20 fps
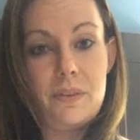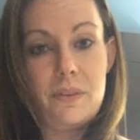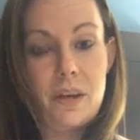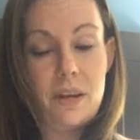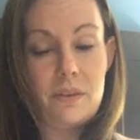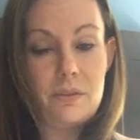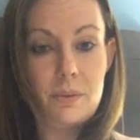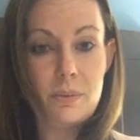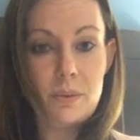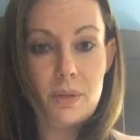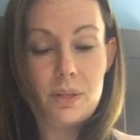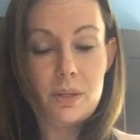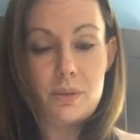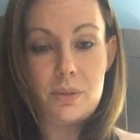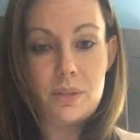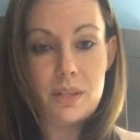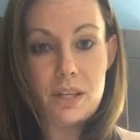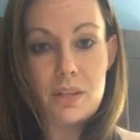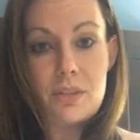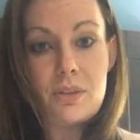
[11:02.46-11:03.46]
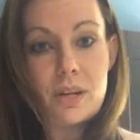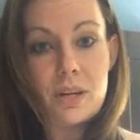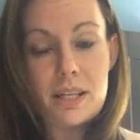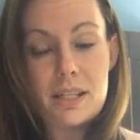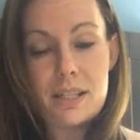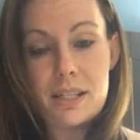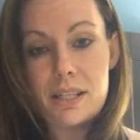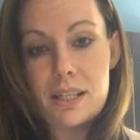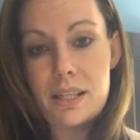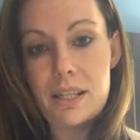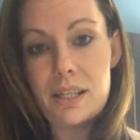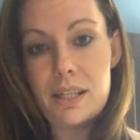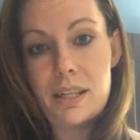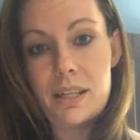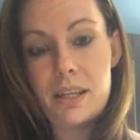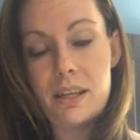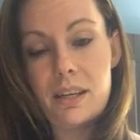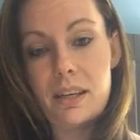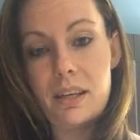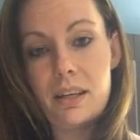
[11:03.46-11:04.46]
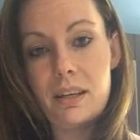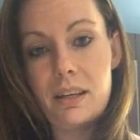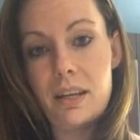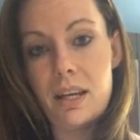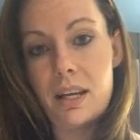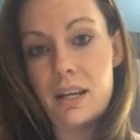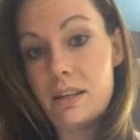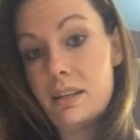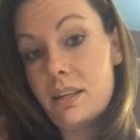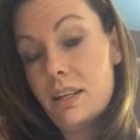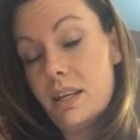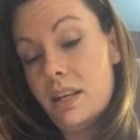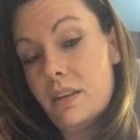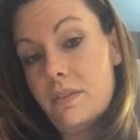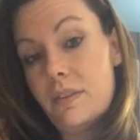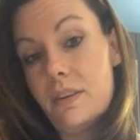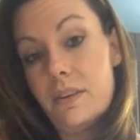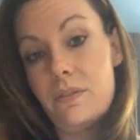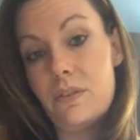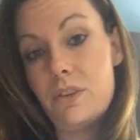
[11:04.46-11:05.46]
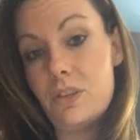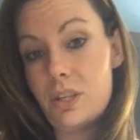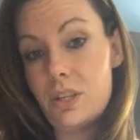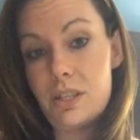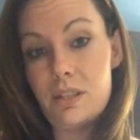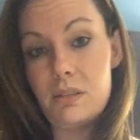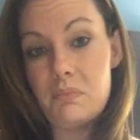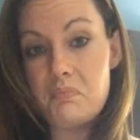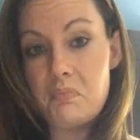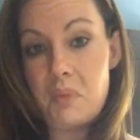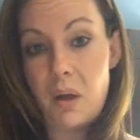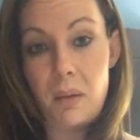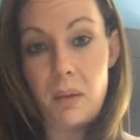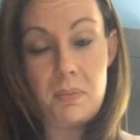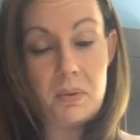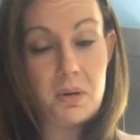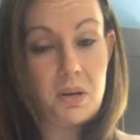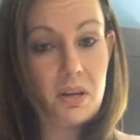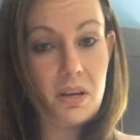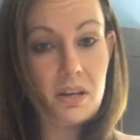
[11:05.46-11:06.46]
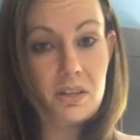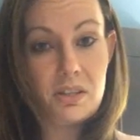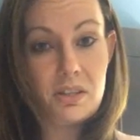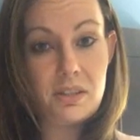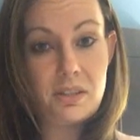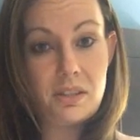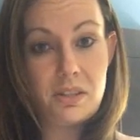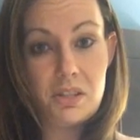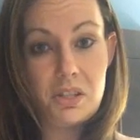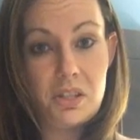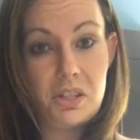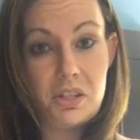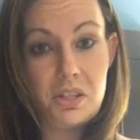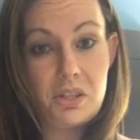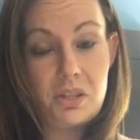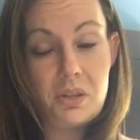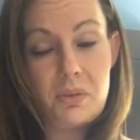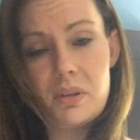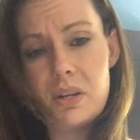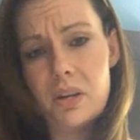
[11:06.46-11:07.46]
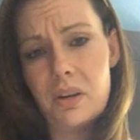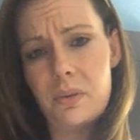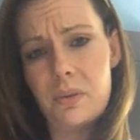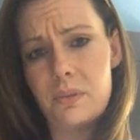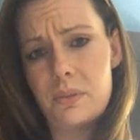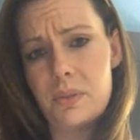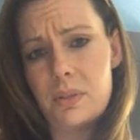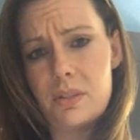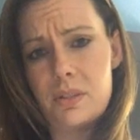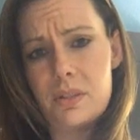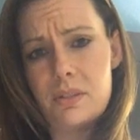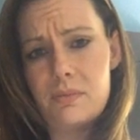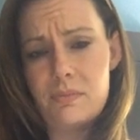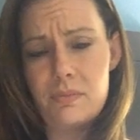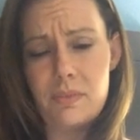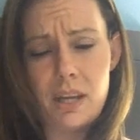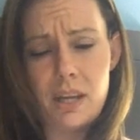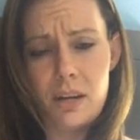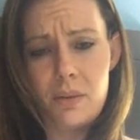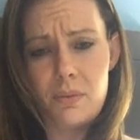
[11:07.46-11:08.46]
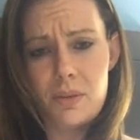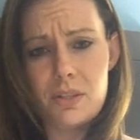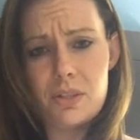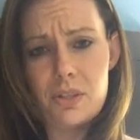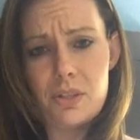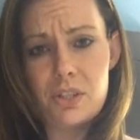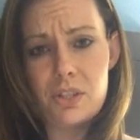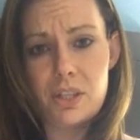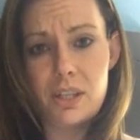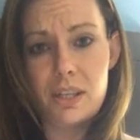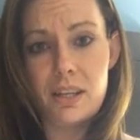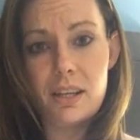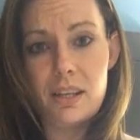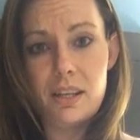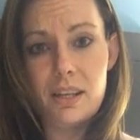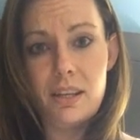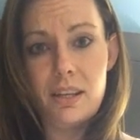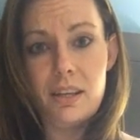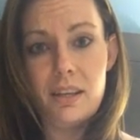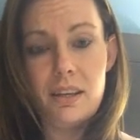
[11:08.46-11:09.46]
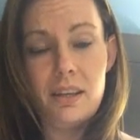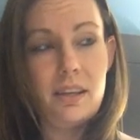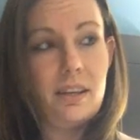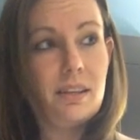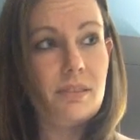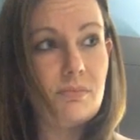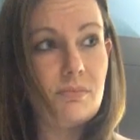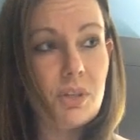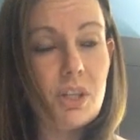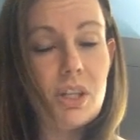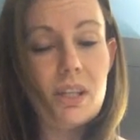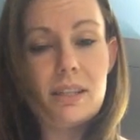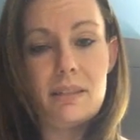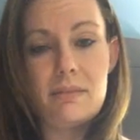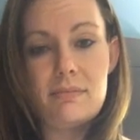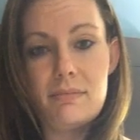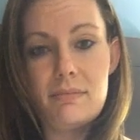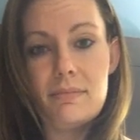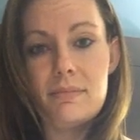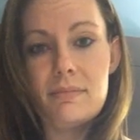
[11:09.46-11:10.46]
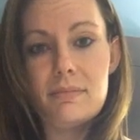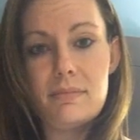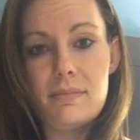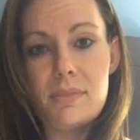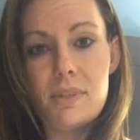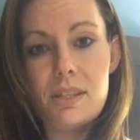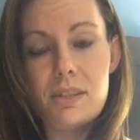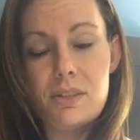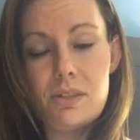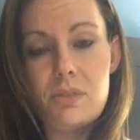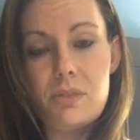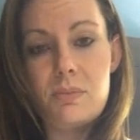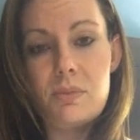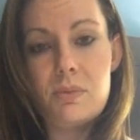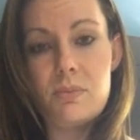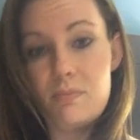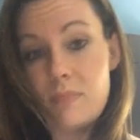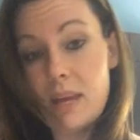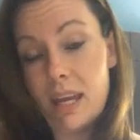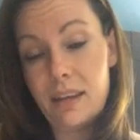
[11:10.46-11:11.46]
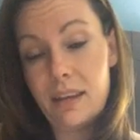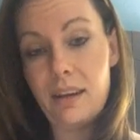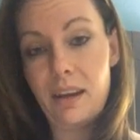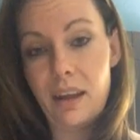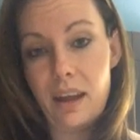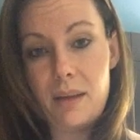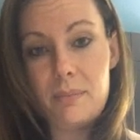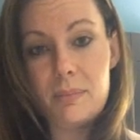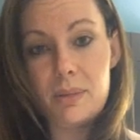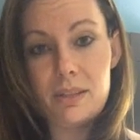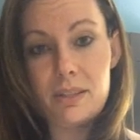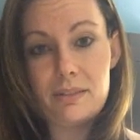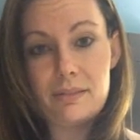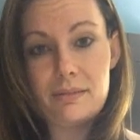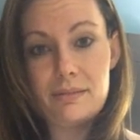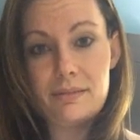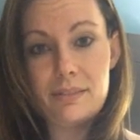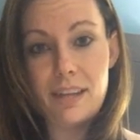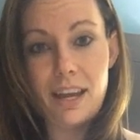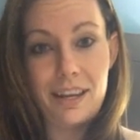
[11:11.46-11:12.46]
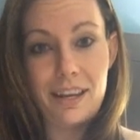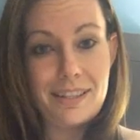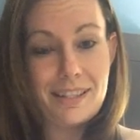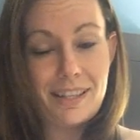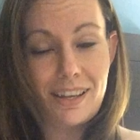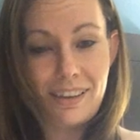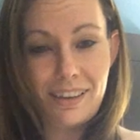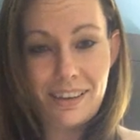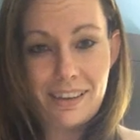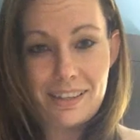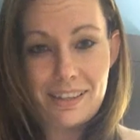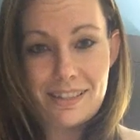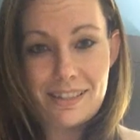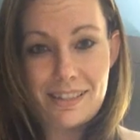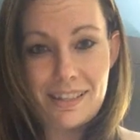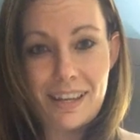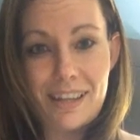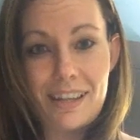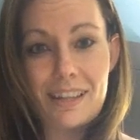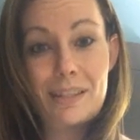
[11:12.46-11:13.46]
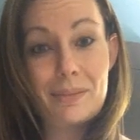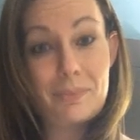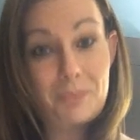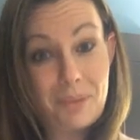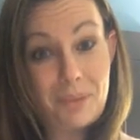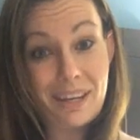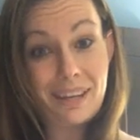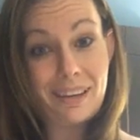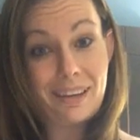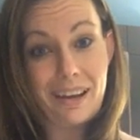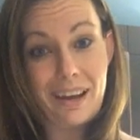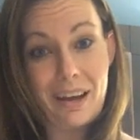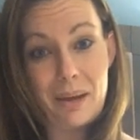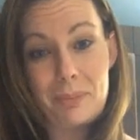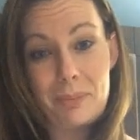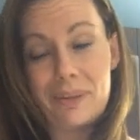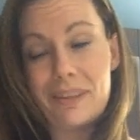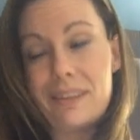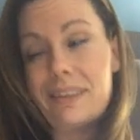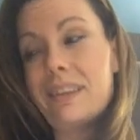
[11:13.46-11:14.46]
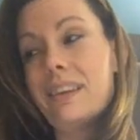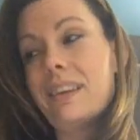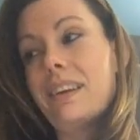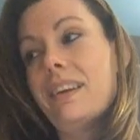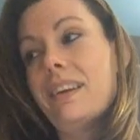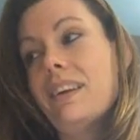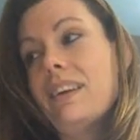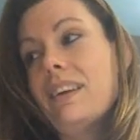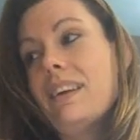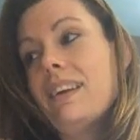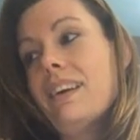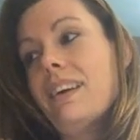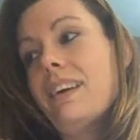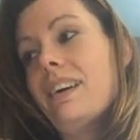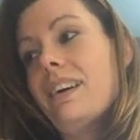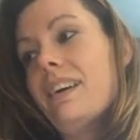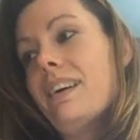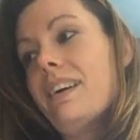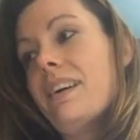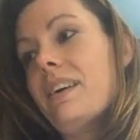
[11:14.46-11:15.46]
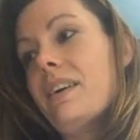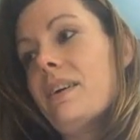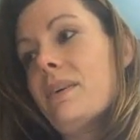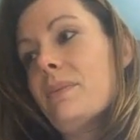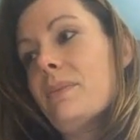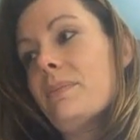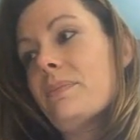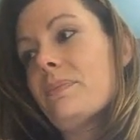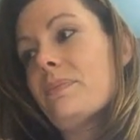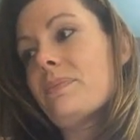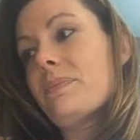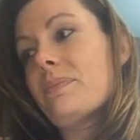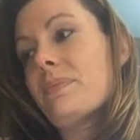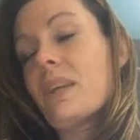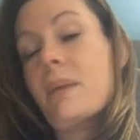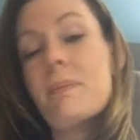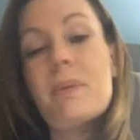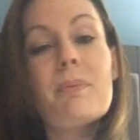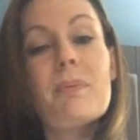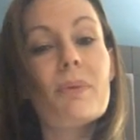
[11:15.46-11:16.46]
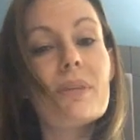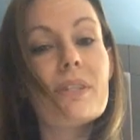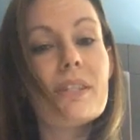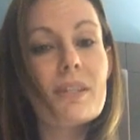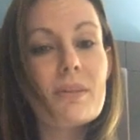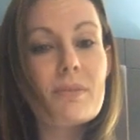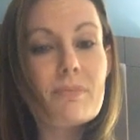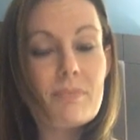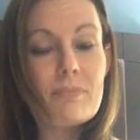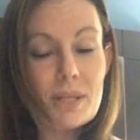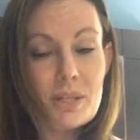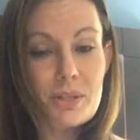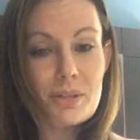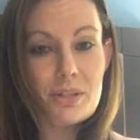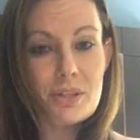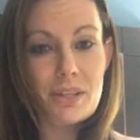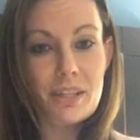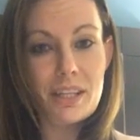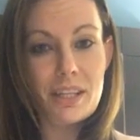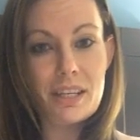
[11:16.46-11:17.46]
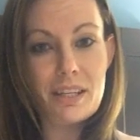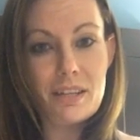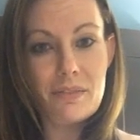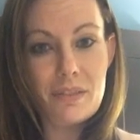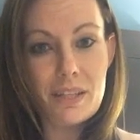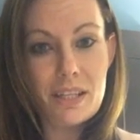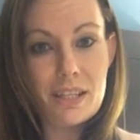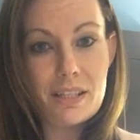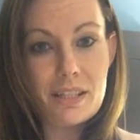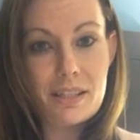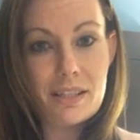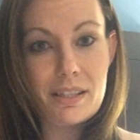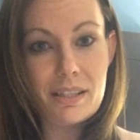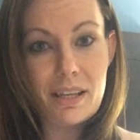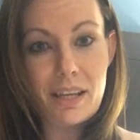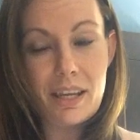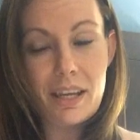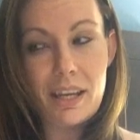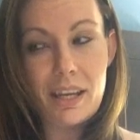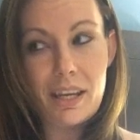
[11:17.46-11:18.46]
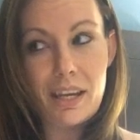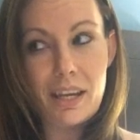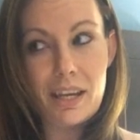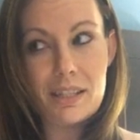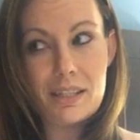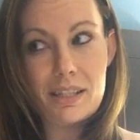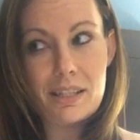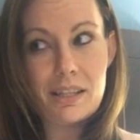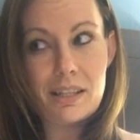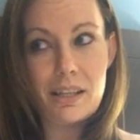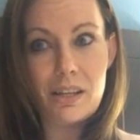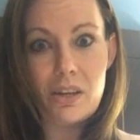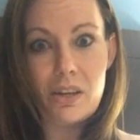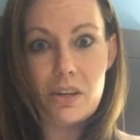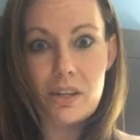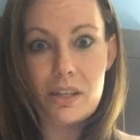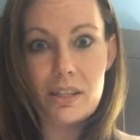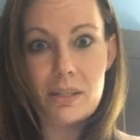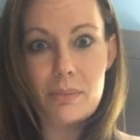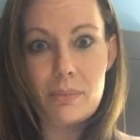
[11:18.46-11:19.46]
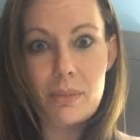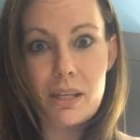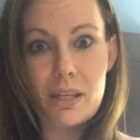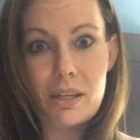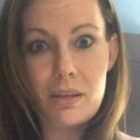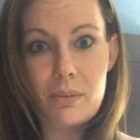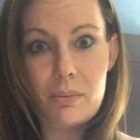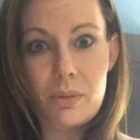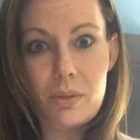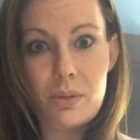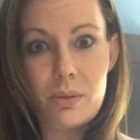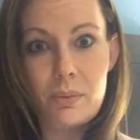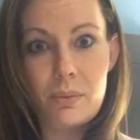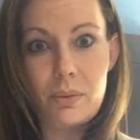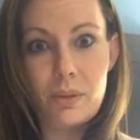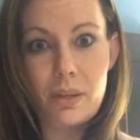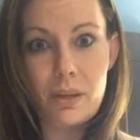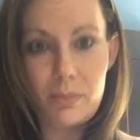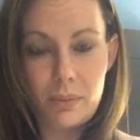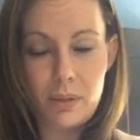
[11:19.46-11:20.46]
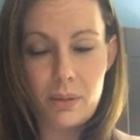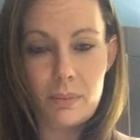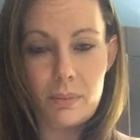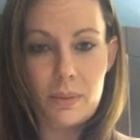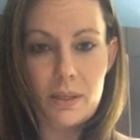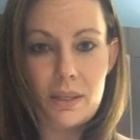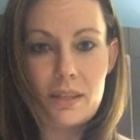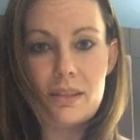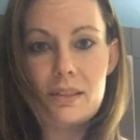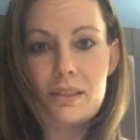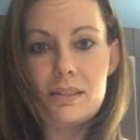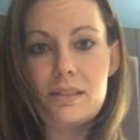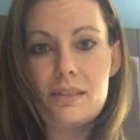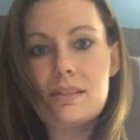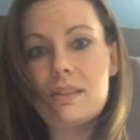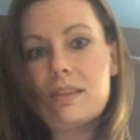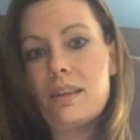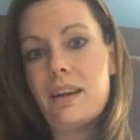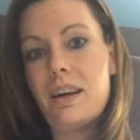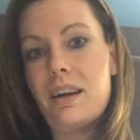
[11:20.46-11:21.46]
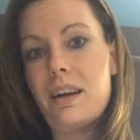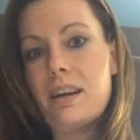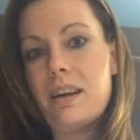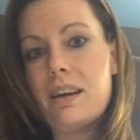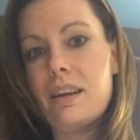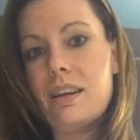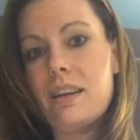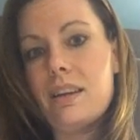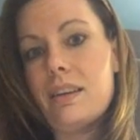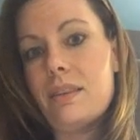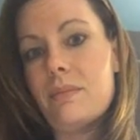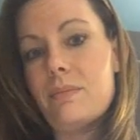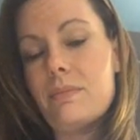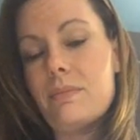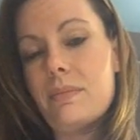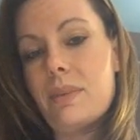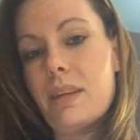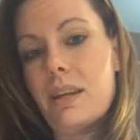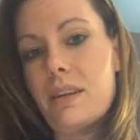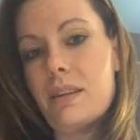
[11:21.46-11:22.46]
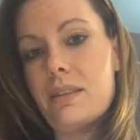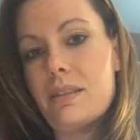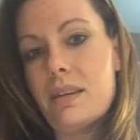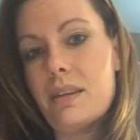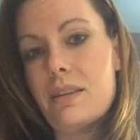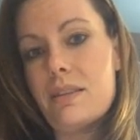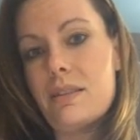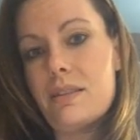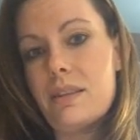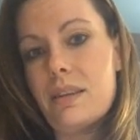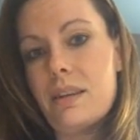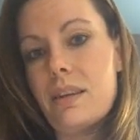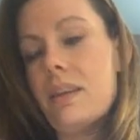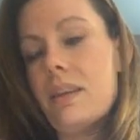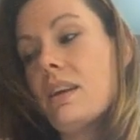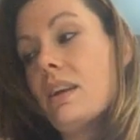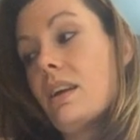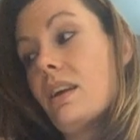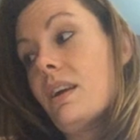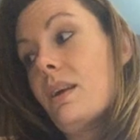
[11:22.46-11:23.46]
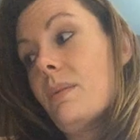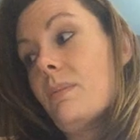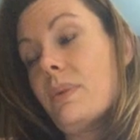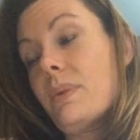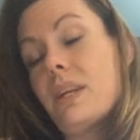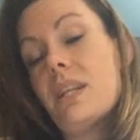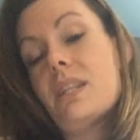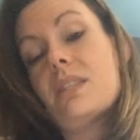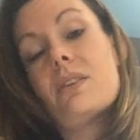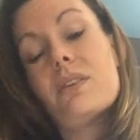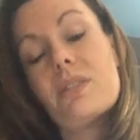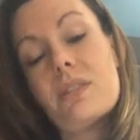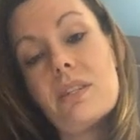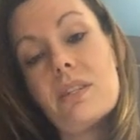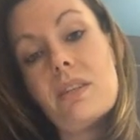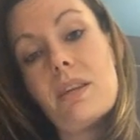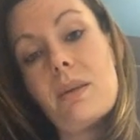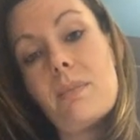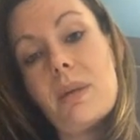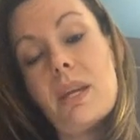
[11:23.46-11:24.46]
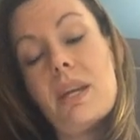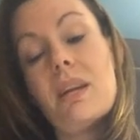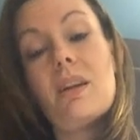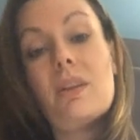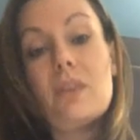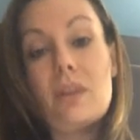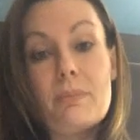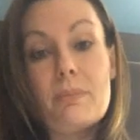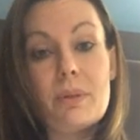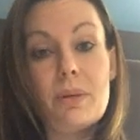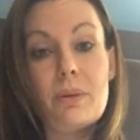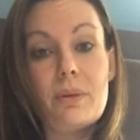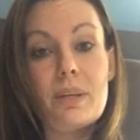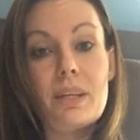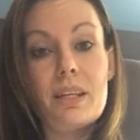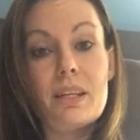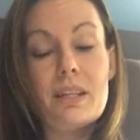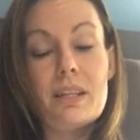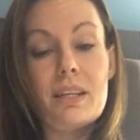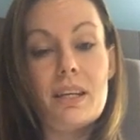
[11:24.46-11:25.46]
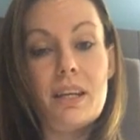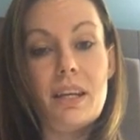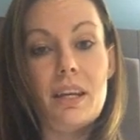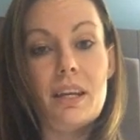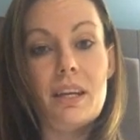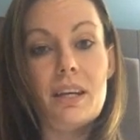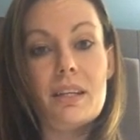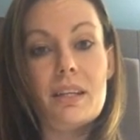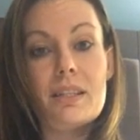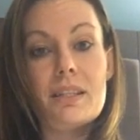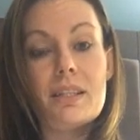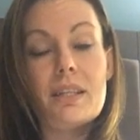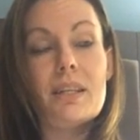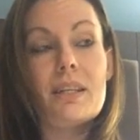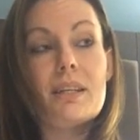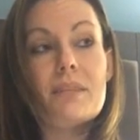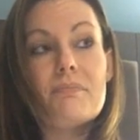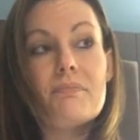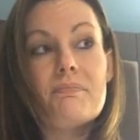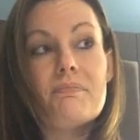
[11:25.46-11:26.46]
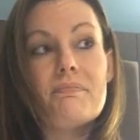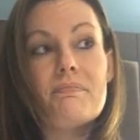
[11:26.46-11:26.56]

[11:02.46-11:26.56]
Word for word: for everyone who's interested. And even if you're just popping on just because you just don't know, you're just kind of researching. Good. Make it happen. That's all I can say. It's make it happen. Um, I'm going to put some pictures on the end of this as long as my computer will let me because I'm kind of tired tonight. But as long as it will let me in, I'll upload it. And uh,